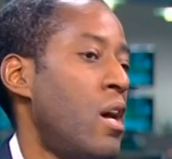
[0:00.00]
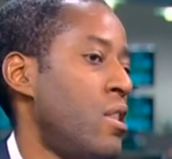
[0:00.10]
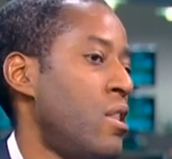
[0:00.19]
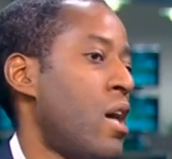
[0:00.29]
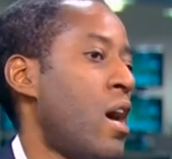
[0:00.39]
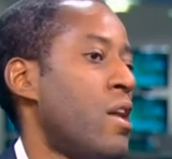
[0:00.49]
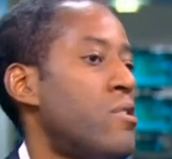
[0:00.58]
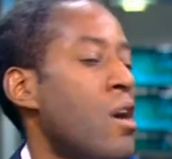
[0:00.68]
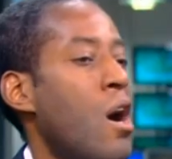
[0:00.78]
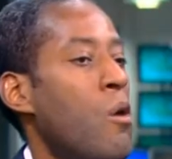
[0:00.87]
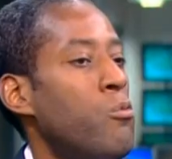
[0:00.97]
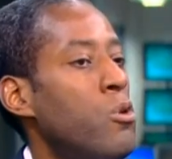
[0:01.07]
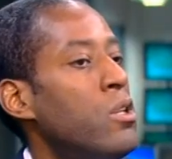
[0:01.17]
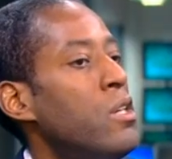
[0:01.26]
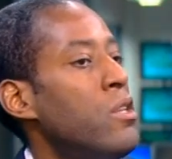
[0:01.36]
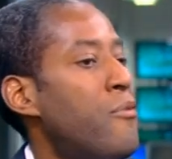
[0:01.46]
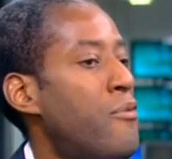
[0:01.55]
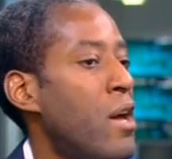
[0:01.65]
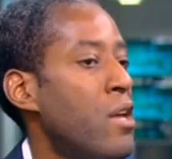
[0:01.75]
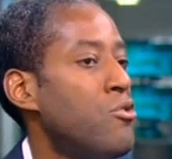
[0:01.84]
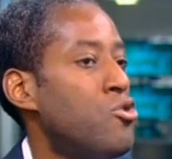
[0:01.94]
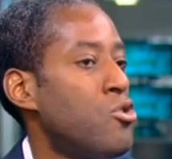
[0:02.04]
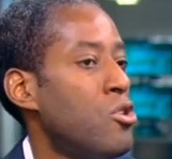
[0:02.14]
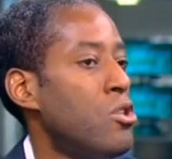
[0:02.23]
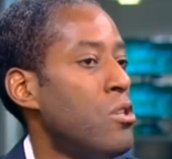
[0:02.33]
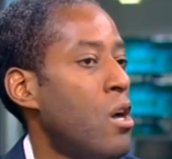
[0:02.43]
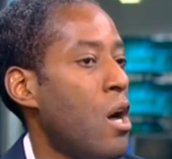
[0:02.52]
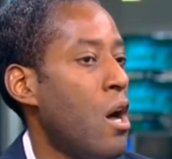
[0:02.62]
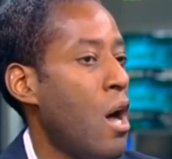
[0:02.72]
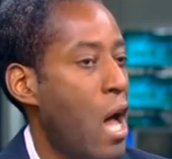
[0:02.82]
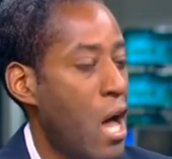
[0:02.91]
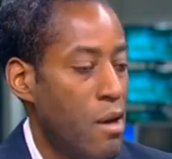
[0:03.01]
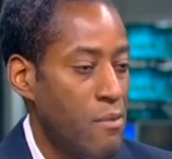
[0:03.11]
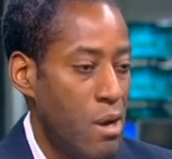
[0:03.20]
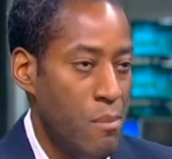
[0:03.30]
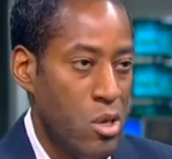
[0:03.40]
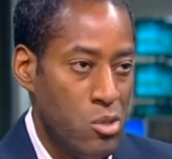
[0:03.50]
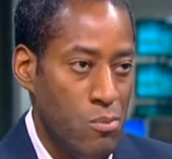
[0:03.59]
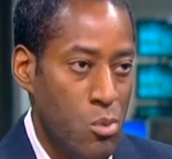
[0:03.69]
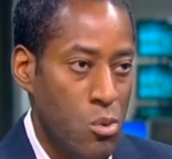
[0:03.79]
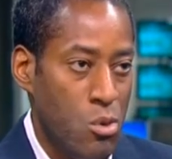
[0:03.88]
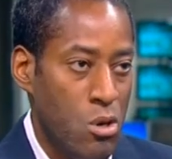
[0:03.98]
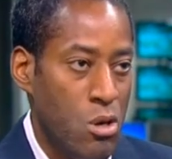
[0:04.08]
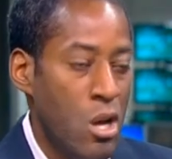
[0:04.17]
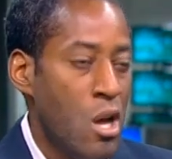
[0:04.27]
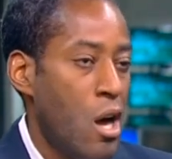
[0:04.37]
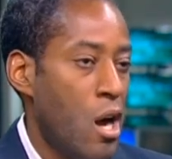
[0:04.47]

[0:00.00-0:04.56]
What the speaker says: and that really the Fed should have a much more.